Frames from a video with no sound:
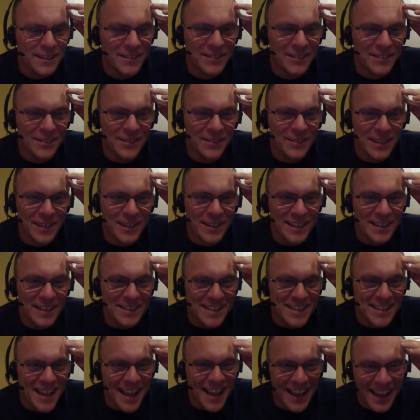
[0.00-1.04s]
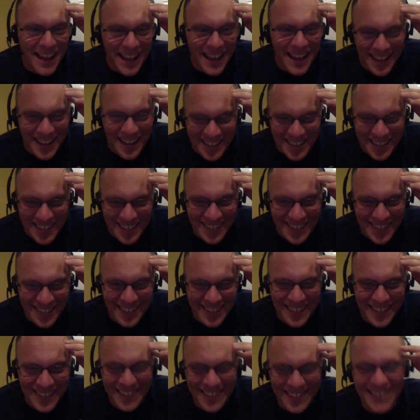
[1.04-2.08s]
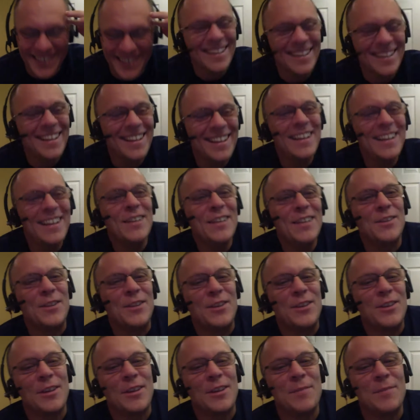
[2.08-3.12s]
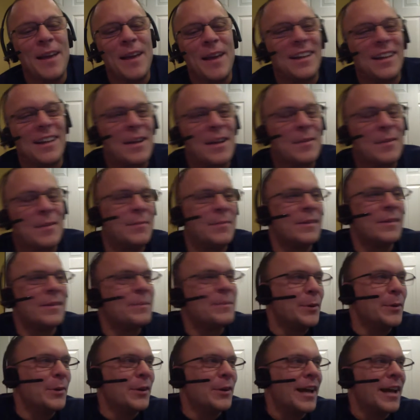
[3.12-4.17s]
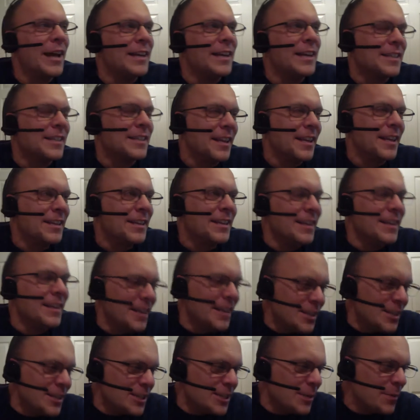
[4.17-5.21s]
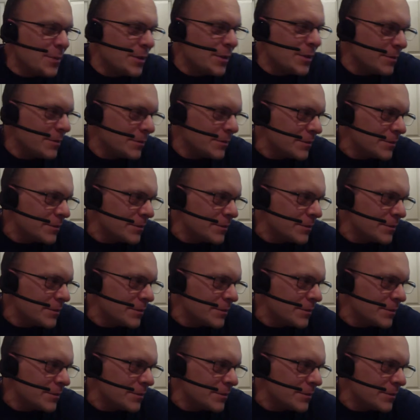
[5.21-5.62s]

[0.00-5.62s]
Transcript: what is that? So that you could make like bootlegs, and then some of the